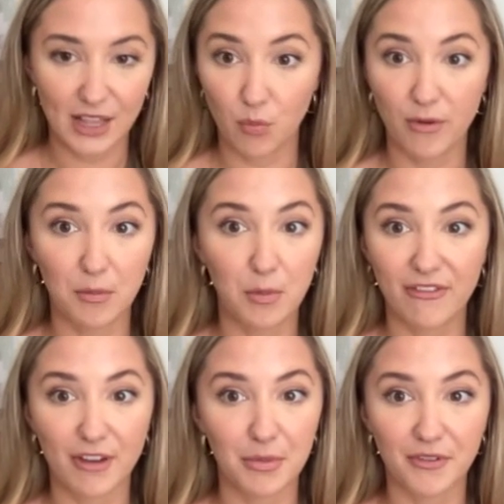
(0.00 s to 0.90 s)
we, we
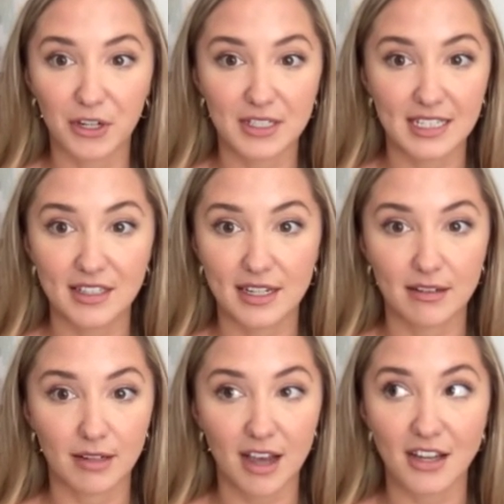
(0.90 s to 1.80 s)
filmed the first
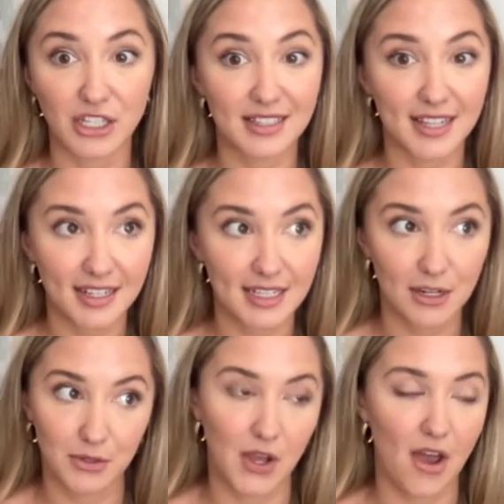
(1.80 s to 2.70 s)
season, gosh, six
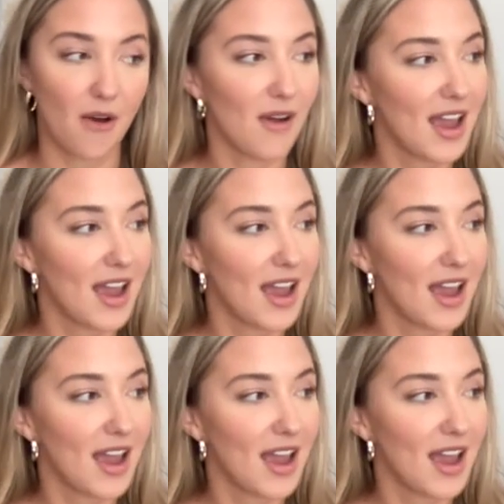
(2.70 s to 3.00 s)
years ago,